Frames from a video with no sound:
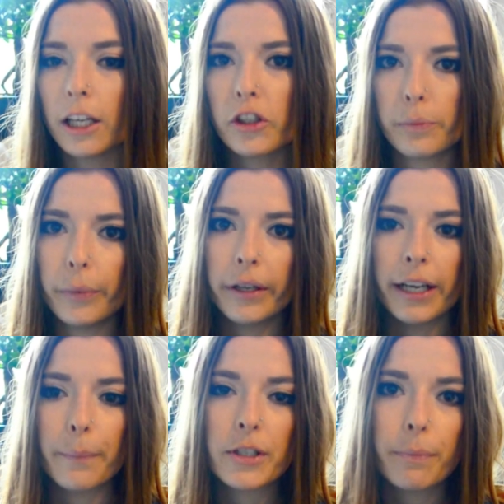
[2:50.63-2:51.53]
I just bring an
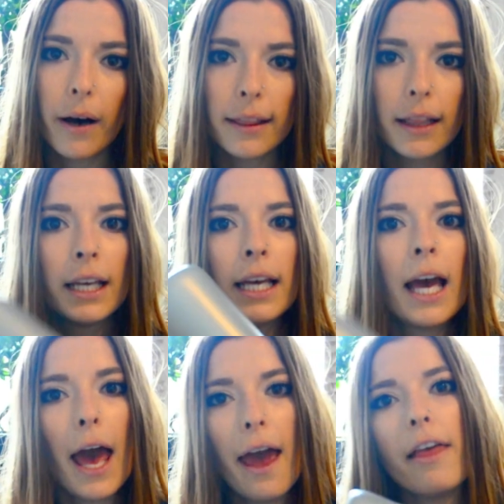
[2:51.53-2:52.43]
empty bottle
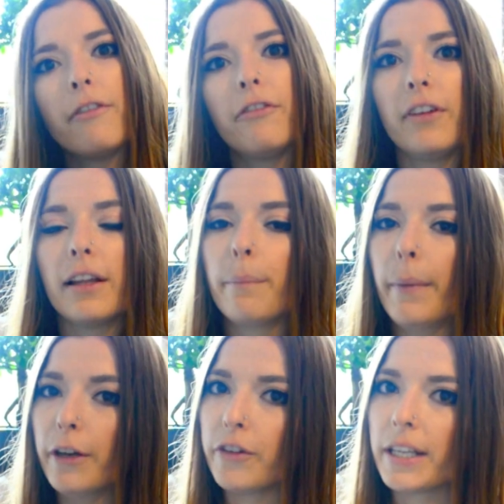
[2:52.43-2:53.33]
and fill up
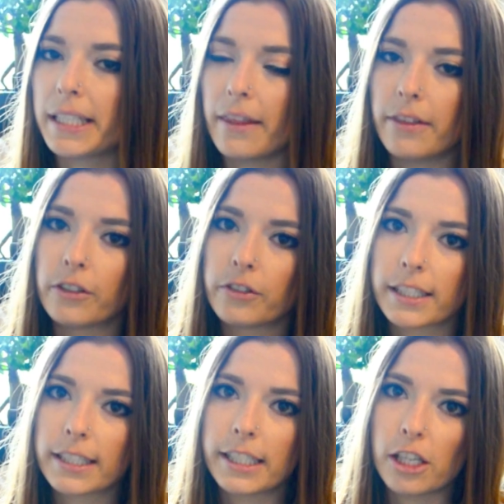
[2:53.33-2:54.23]
my drinks at their
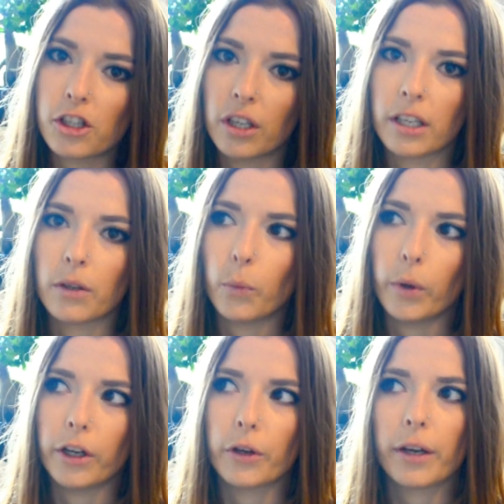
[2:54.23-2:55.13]
drink station
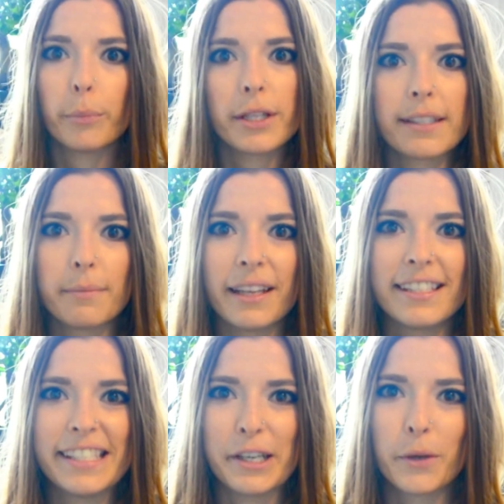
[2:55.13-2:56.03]
where you can put some
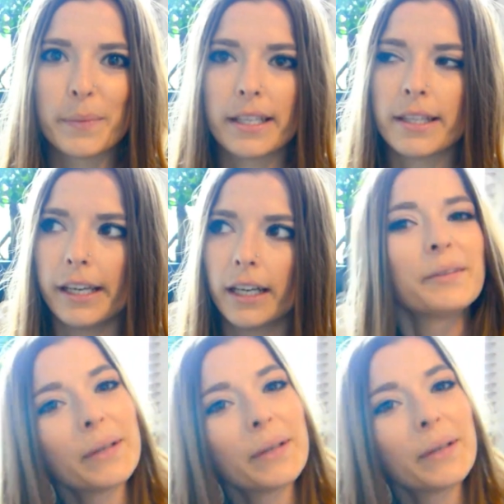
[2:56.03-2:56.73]
nice syrups in there.